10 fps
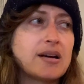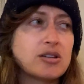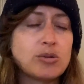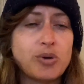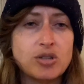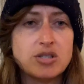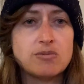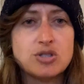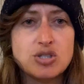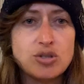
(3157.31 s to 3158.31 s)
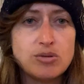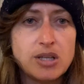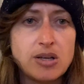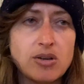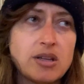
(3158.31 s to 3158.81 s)
other person was
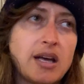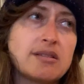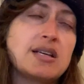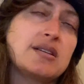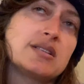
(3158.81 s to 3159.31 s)
doing or that thing